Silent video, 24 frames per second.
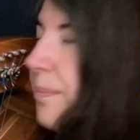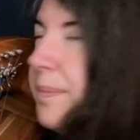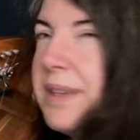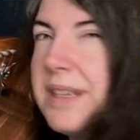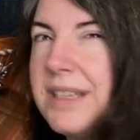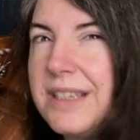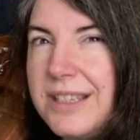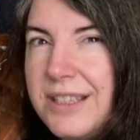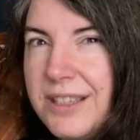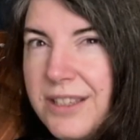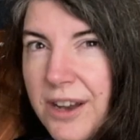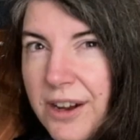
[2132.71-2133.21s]

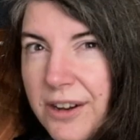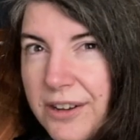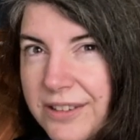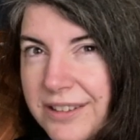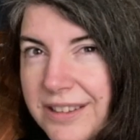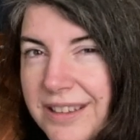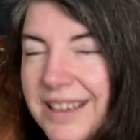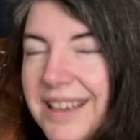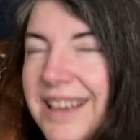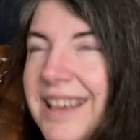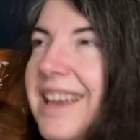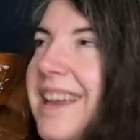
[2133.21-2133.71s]
is
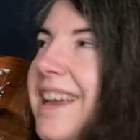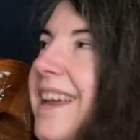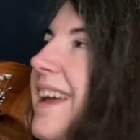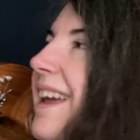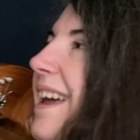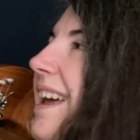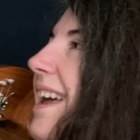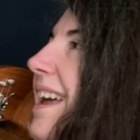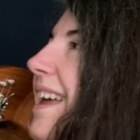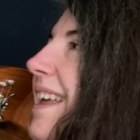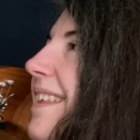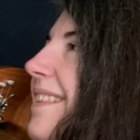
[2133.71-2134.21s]
done
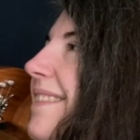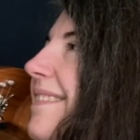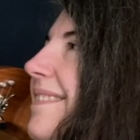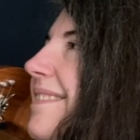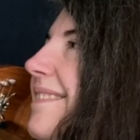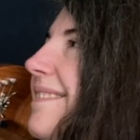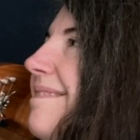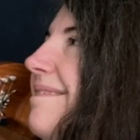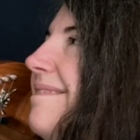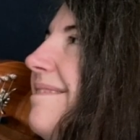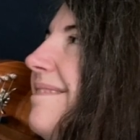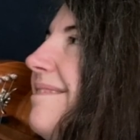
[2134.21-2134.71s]

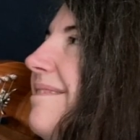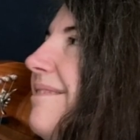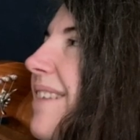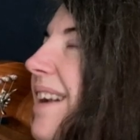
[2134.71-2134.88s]
and